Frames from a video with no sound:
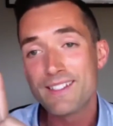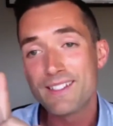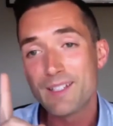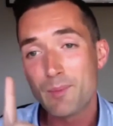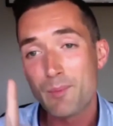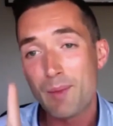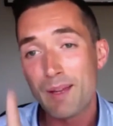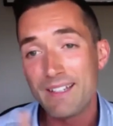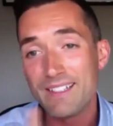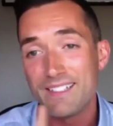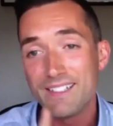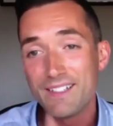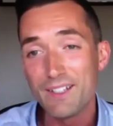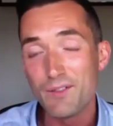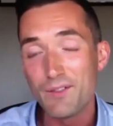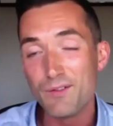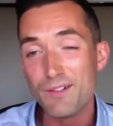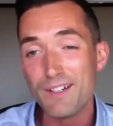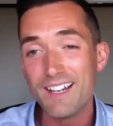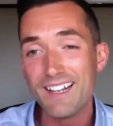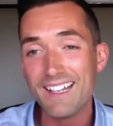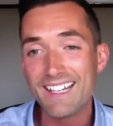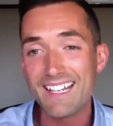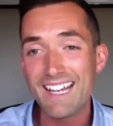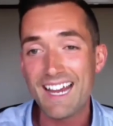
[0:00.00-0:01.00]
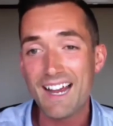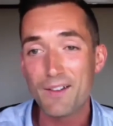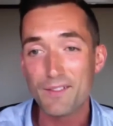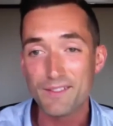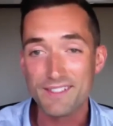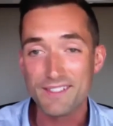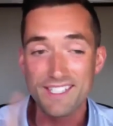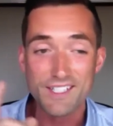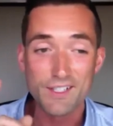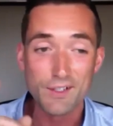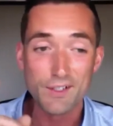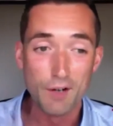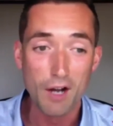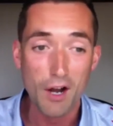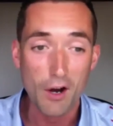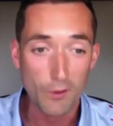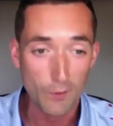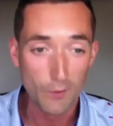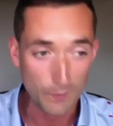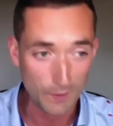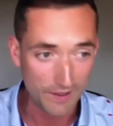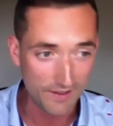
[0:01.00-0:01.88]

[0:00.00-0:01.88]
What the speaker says: opinion that really counts is your own.